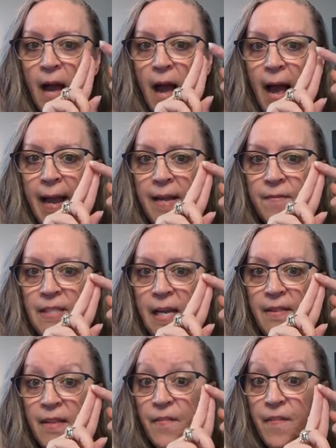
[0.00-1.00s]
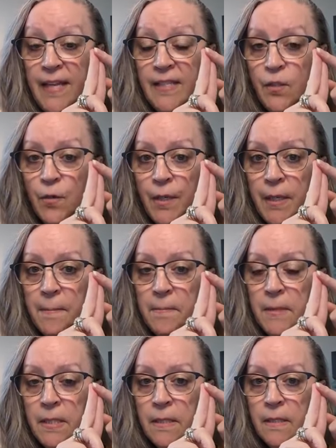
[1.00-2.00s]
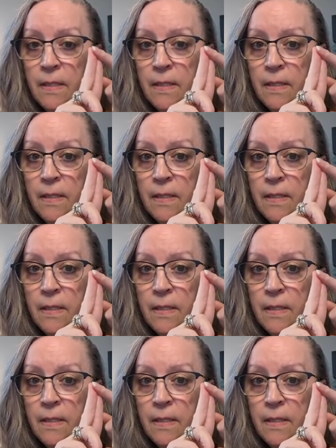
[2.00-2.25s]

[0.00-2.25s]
I have done the face creams,